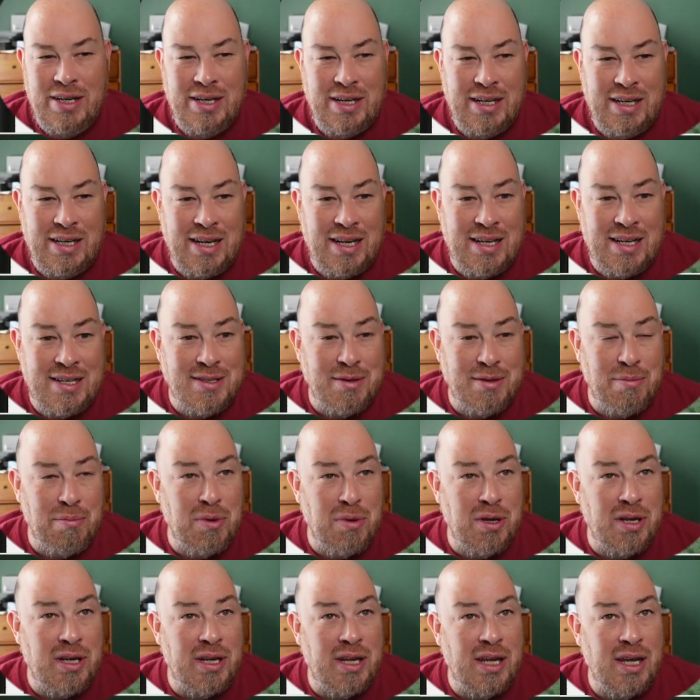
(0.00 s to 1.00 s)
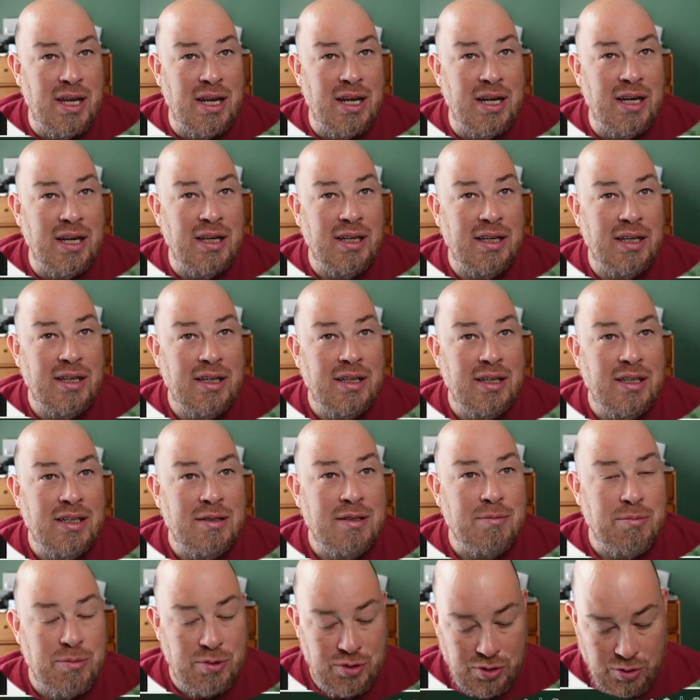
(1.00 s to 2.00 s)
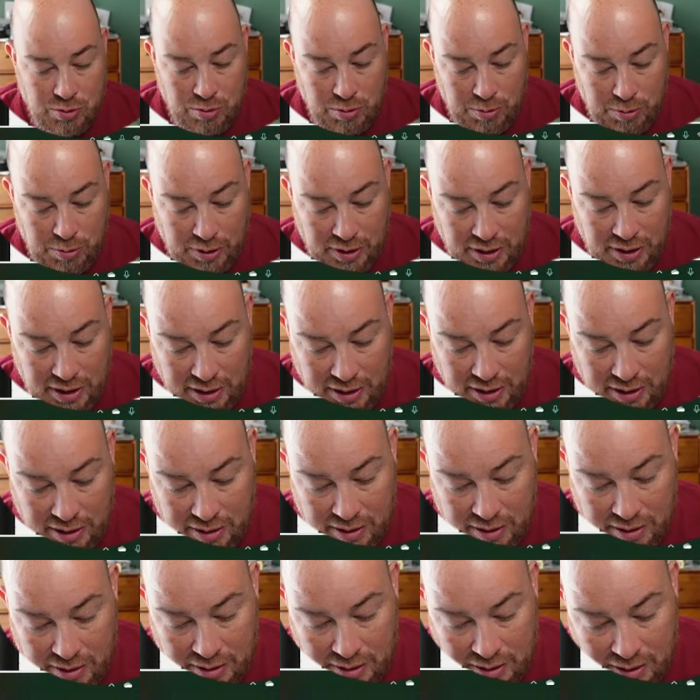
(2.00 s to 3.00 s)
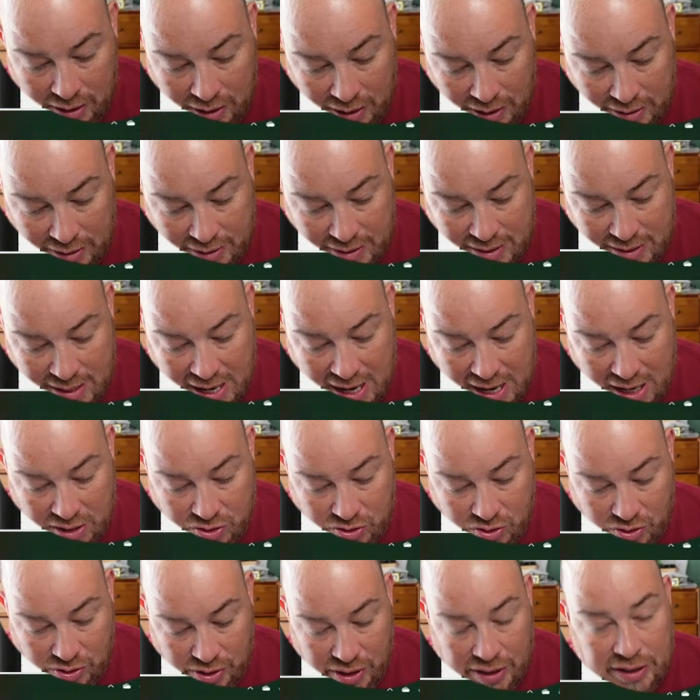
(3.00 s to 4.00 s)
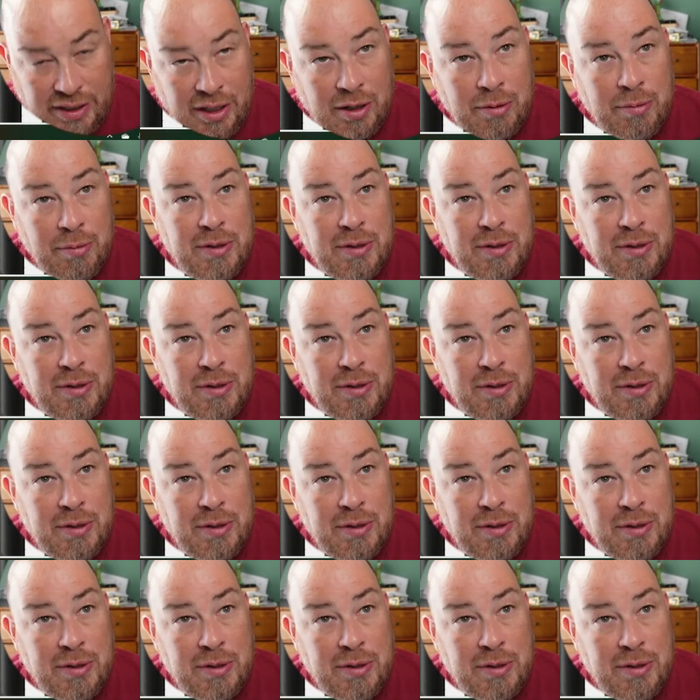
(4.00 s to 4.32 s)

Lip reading: And as a Monday, presumably it's natural that there be